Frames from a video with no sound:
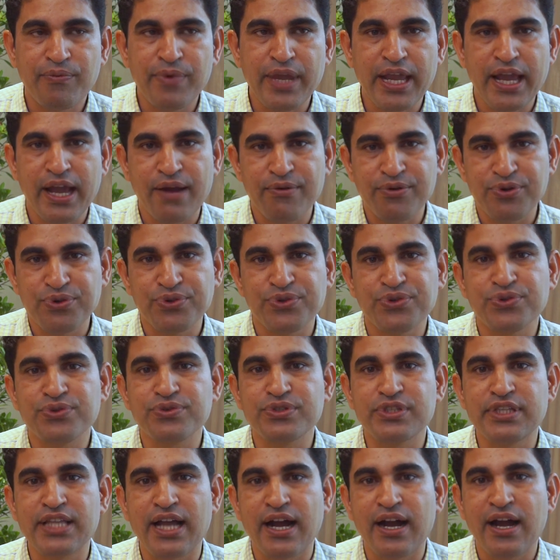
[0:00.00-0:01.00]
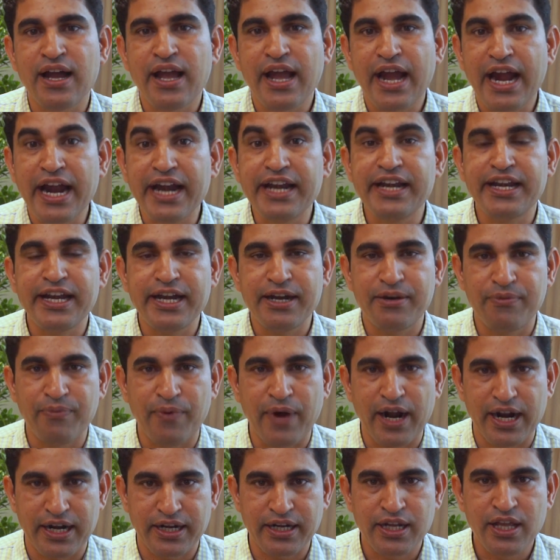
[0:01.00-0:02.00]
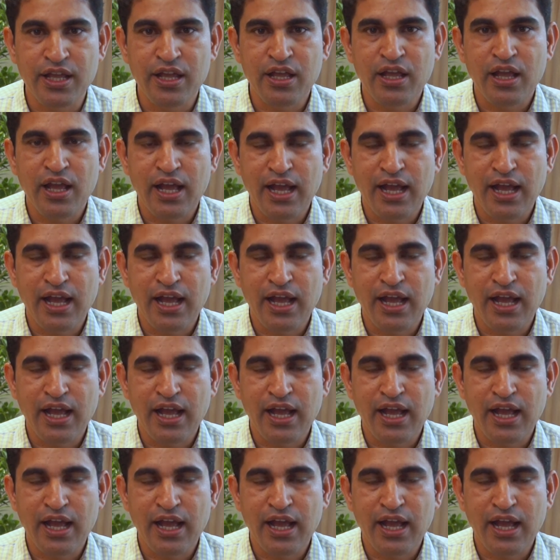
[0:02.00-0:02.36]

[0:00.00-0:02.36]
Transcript: we have to use the 100 watt.